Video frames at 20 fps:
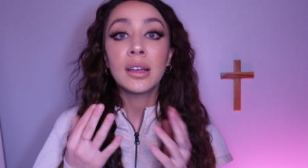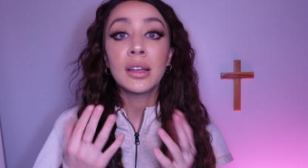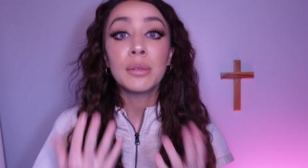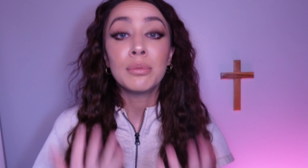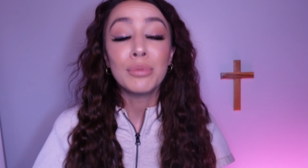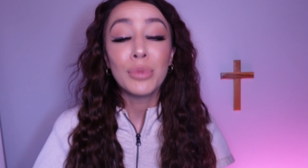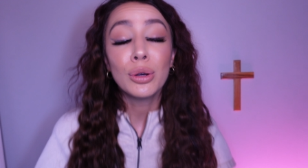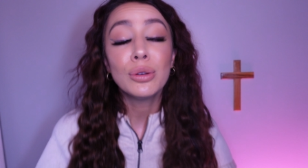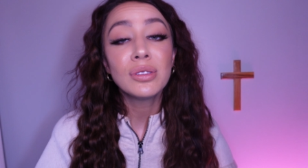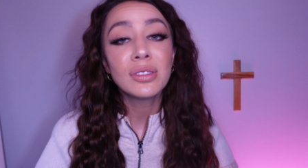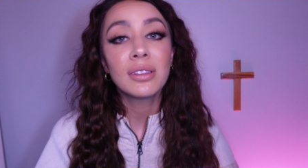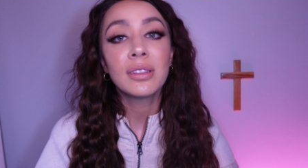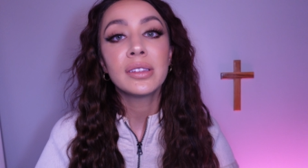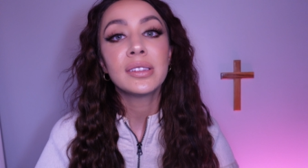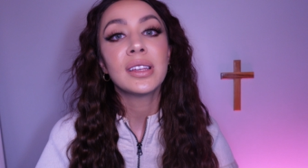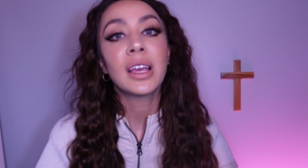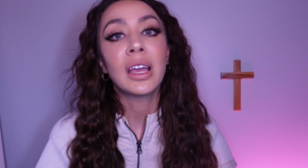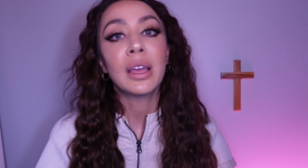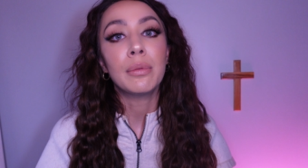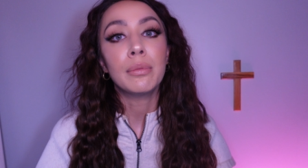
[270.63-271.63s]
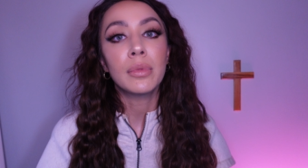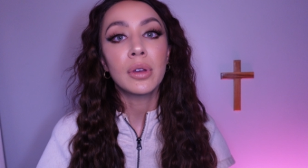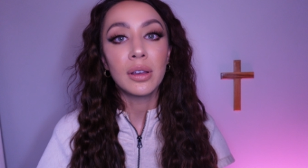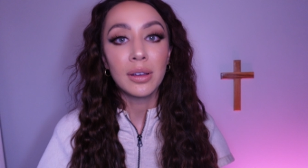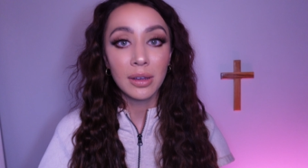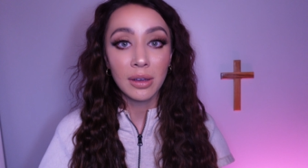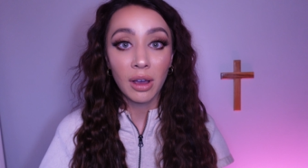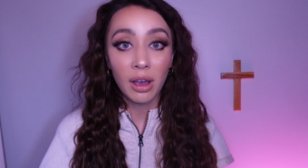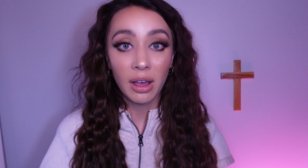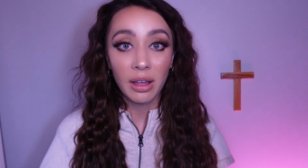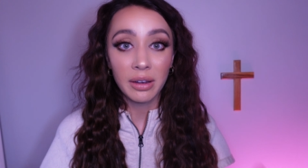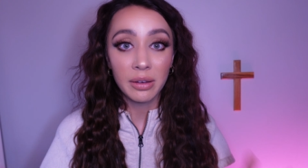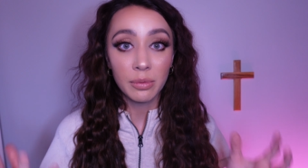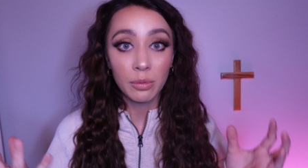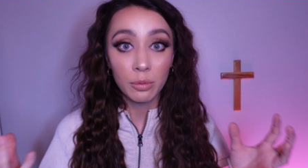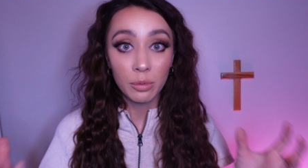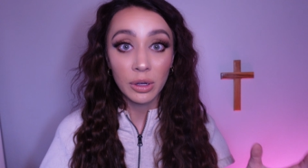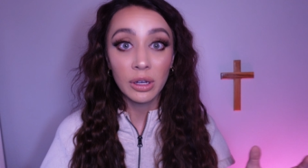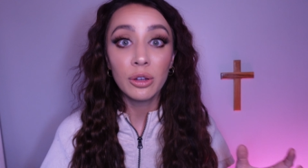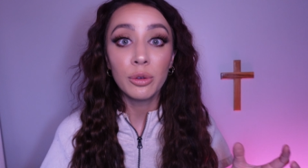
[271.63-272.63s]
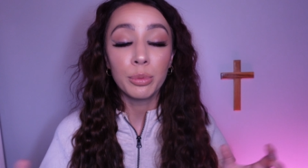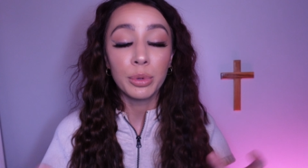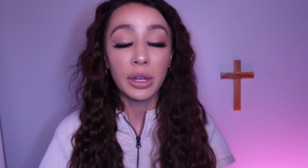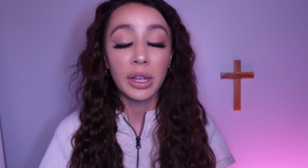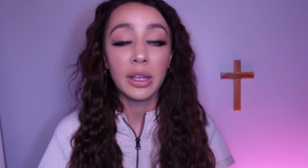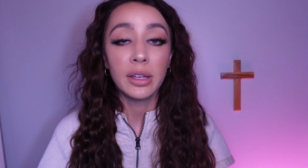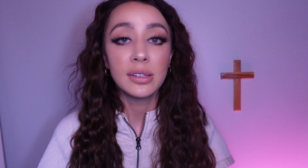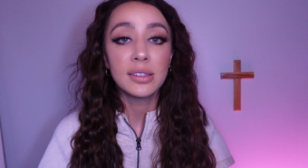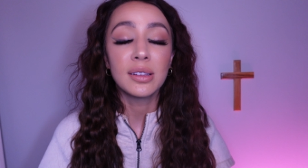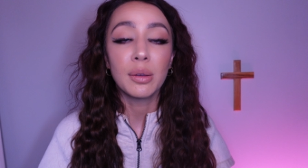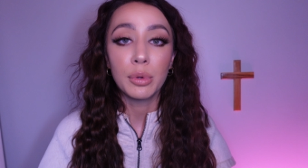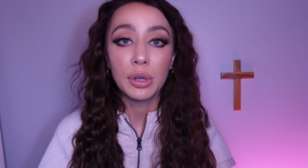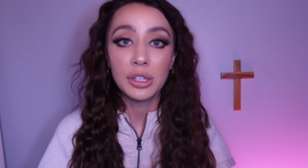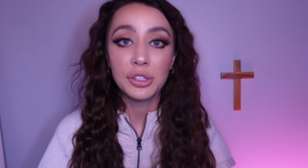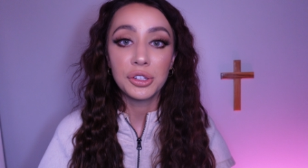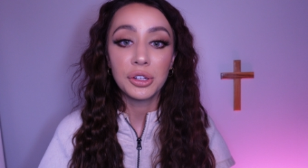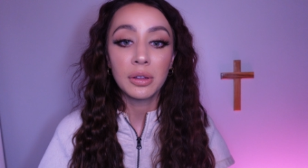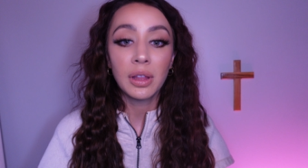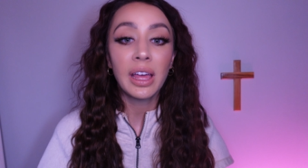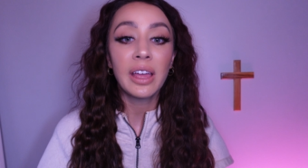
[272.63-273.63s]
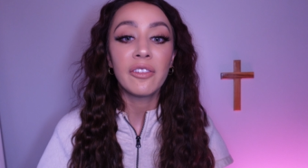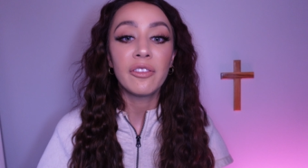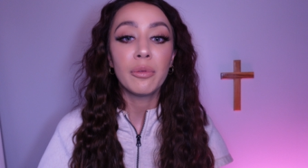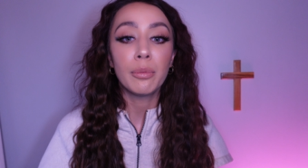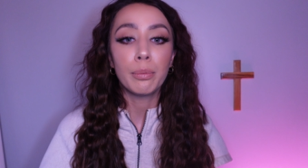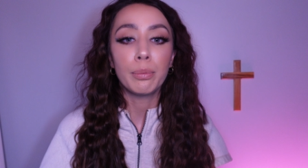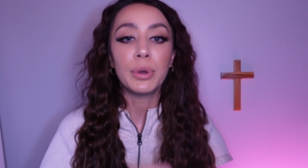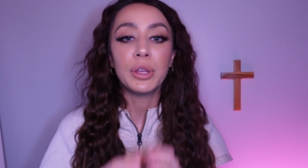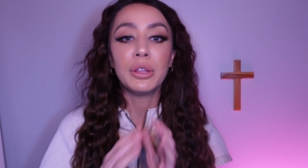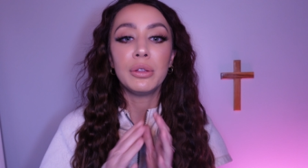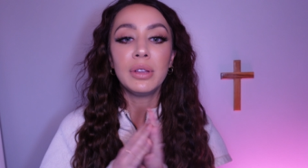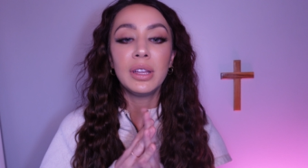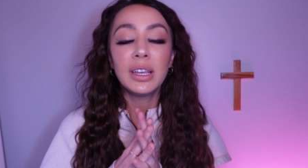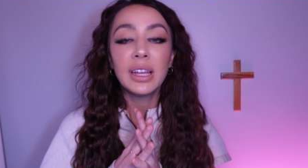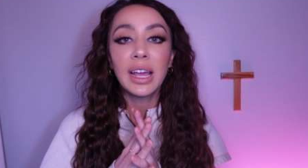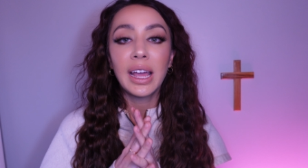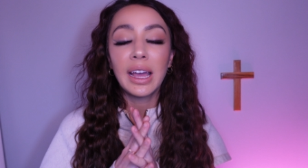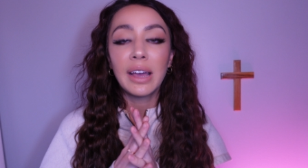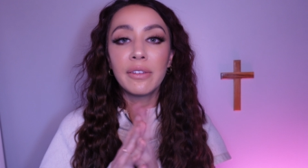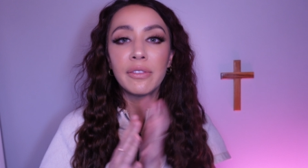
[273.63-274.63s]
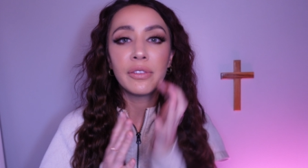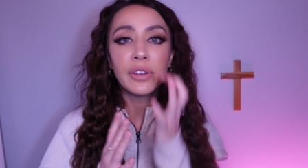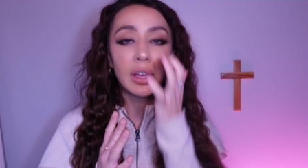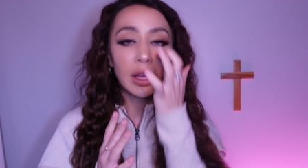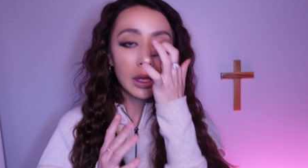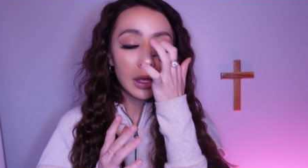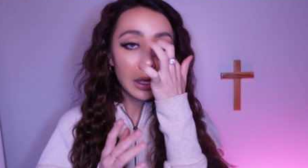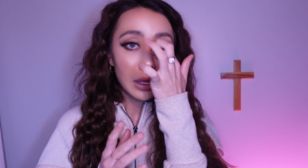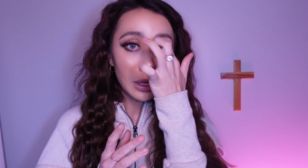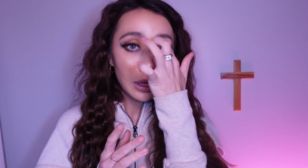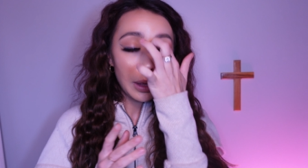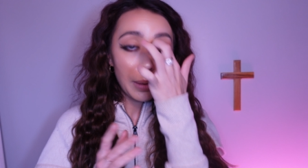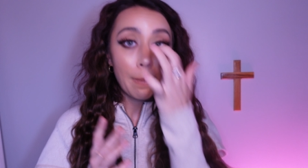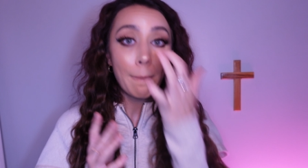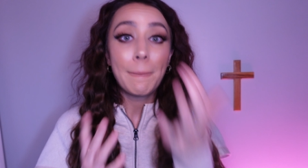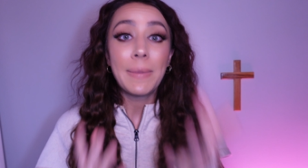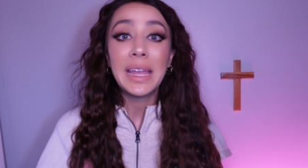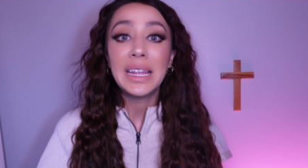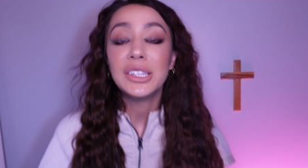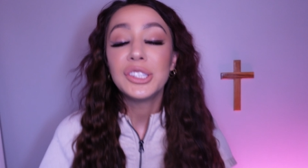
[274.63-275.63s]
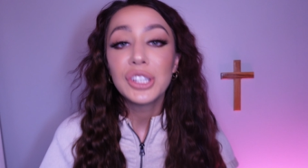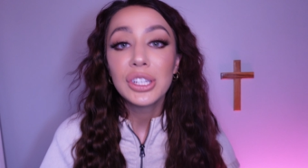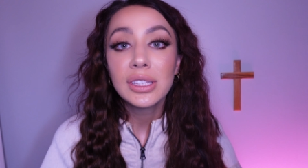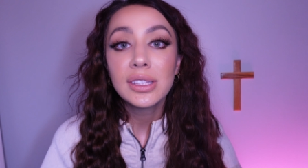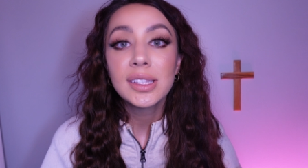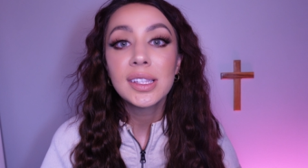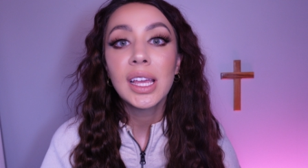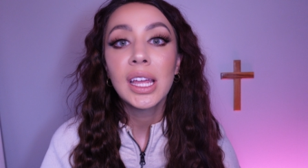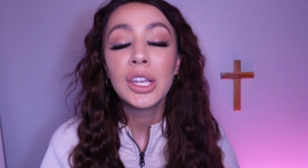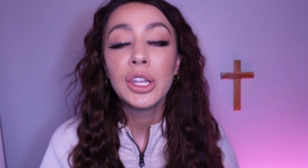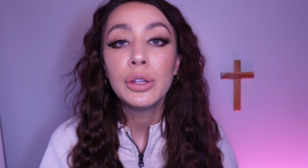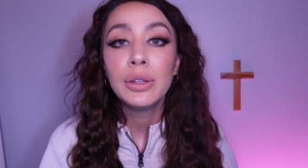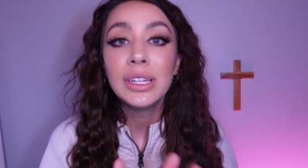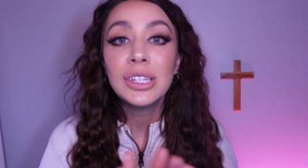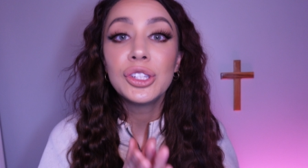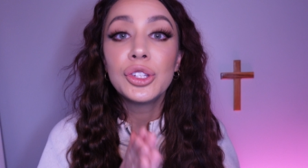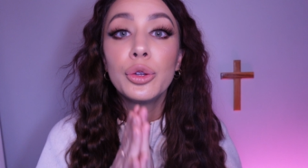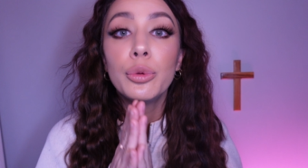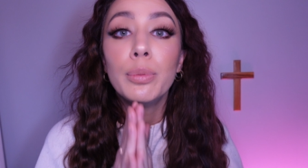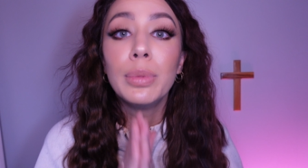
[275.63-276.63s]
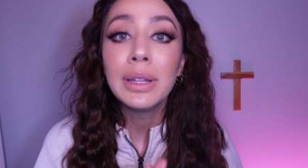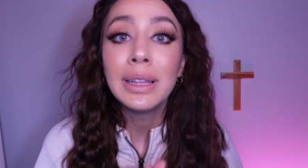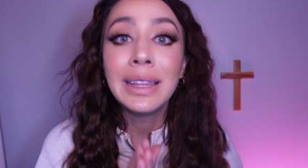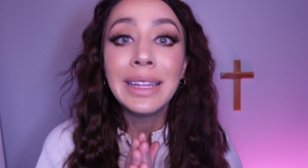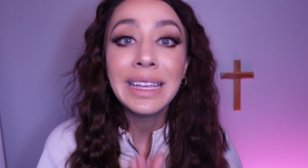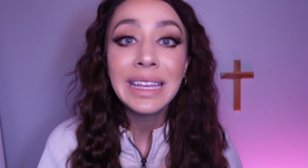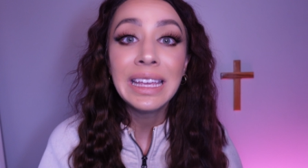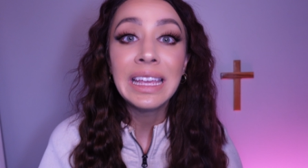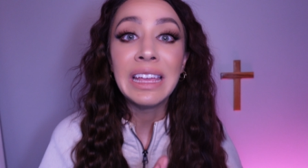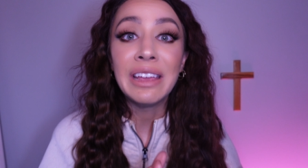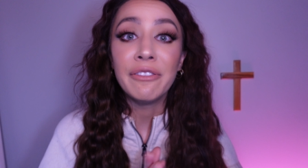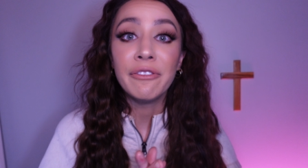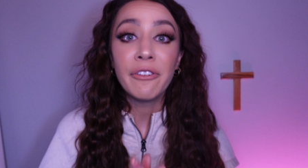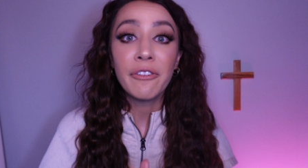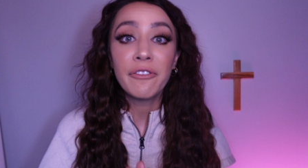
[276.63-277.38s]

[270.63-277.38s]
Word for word: most of the time God will bring someone into your life, but you need to have patience and you need to believe.